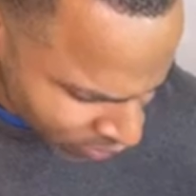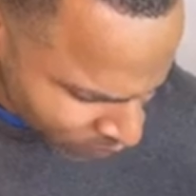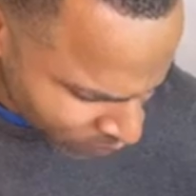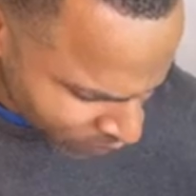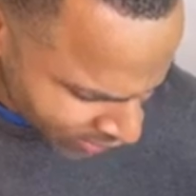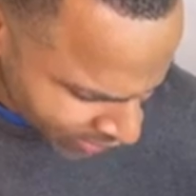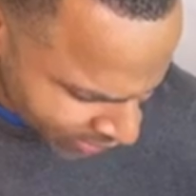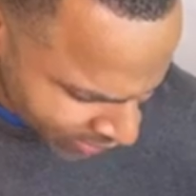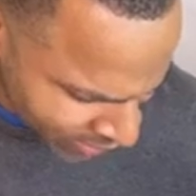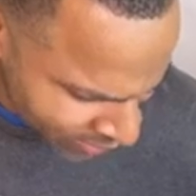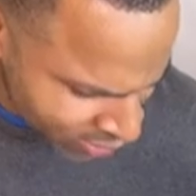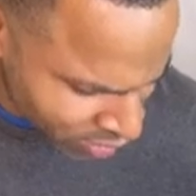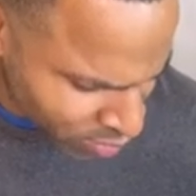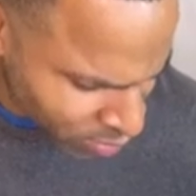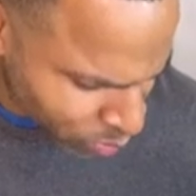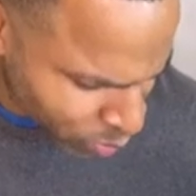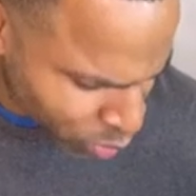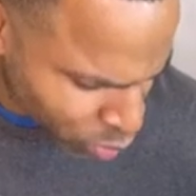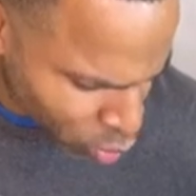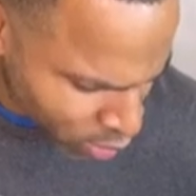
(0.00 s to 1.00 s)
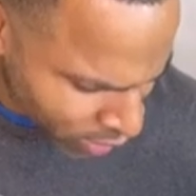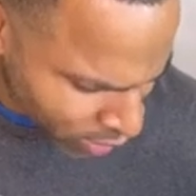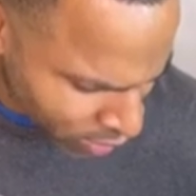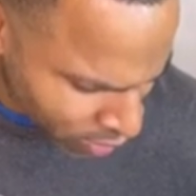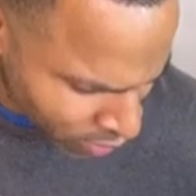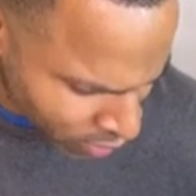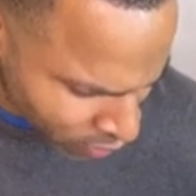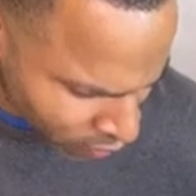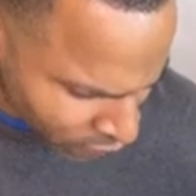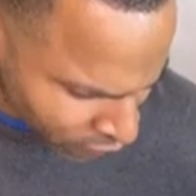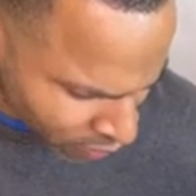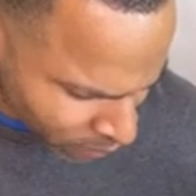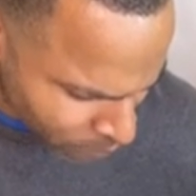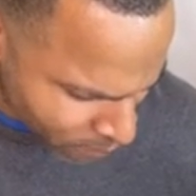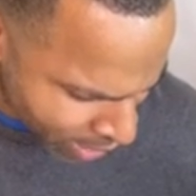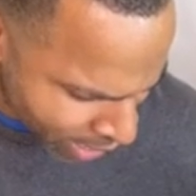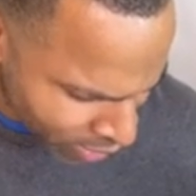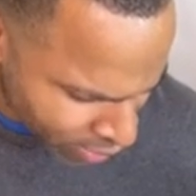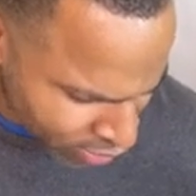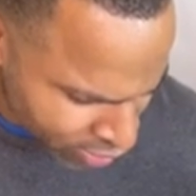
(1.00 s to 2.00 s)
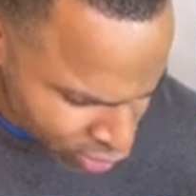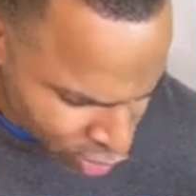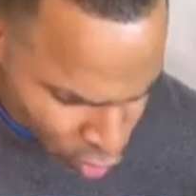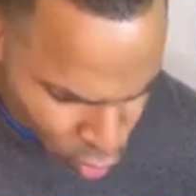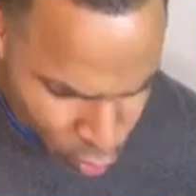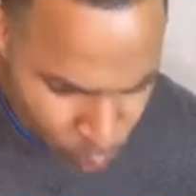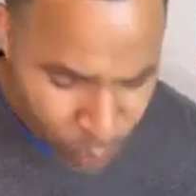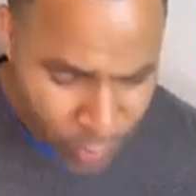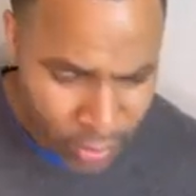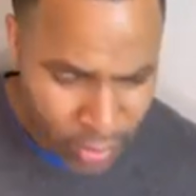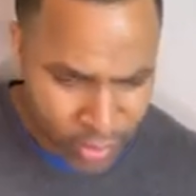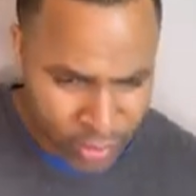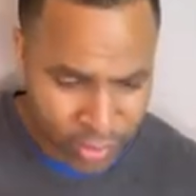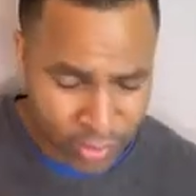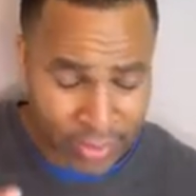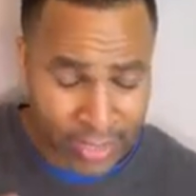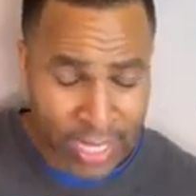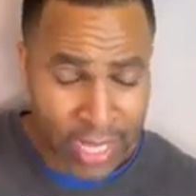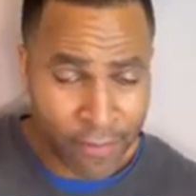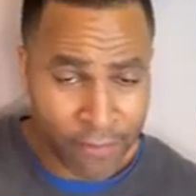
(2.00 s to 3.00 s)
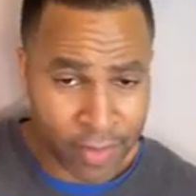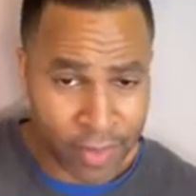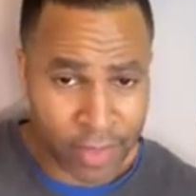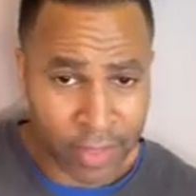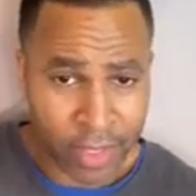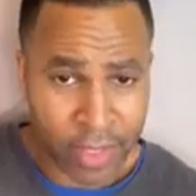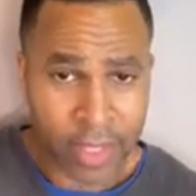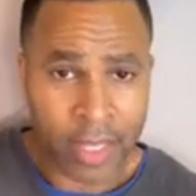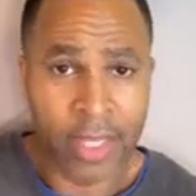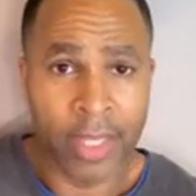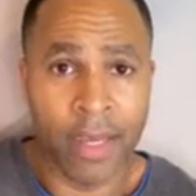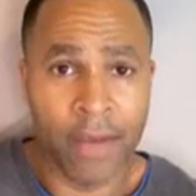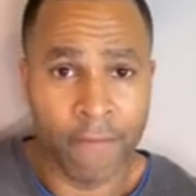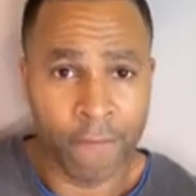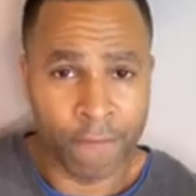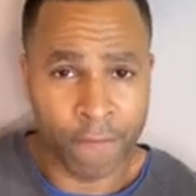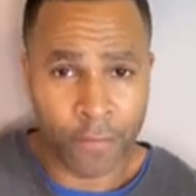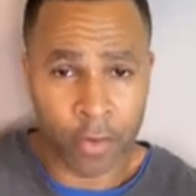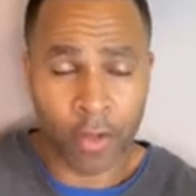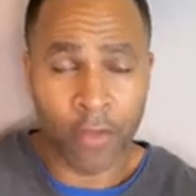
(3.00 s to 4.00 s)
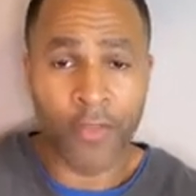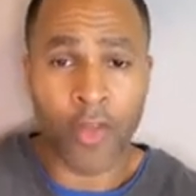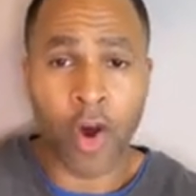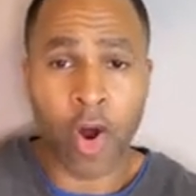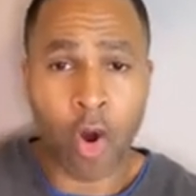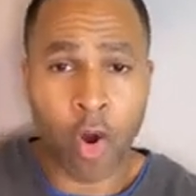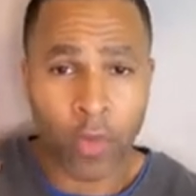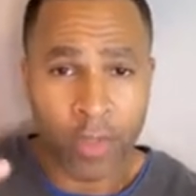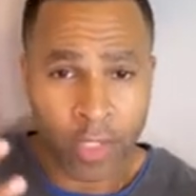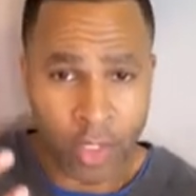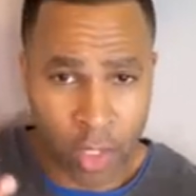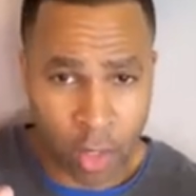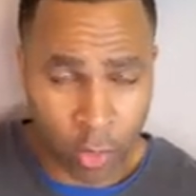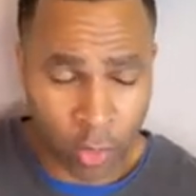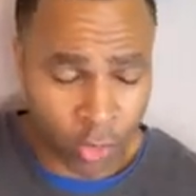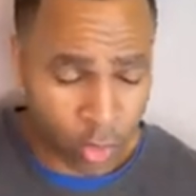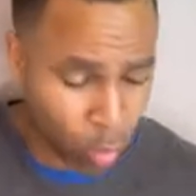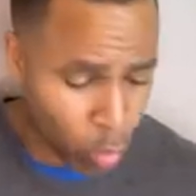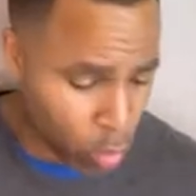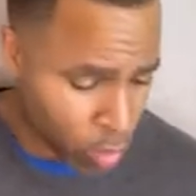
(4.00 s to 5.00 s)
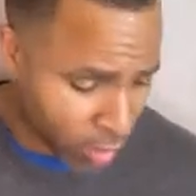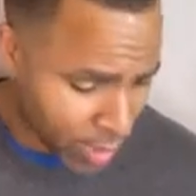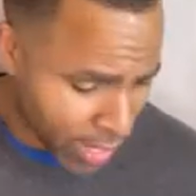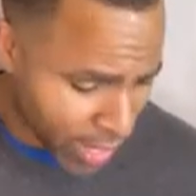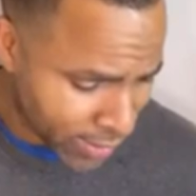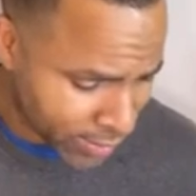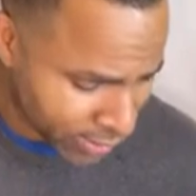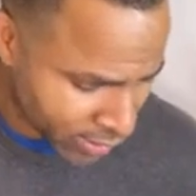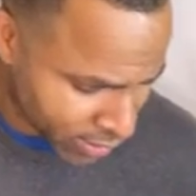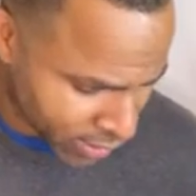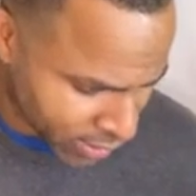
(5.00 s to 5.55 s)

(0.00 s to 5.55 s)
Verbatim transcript: the point of the matter. So Stephen, full of the Holy Ghost, the word of God says,